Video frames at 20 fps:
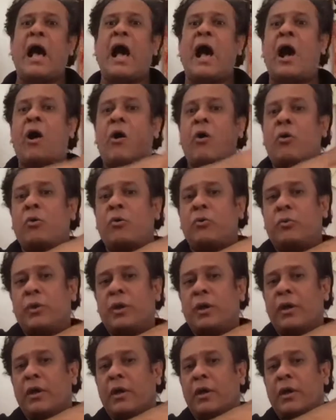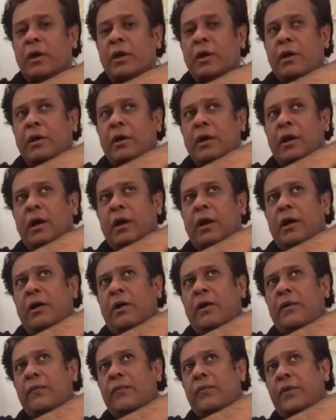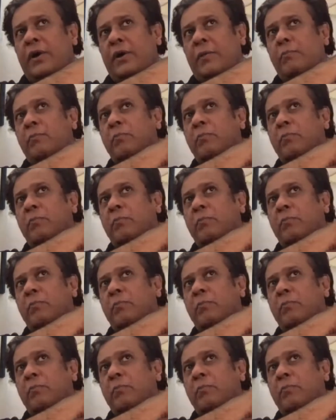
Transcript: How the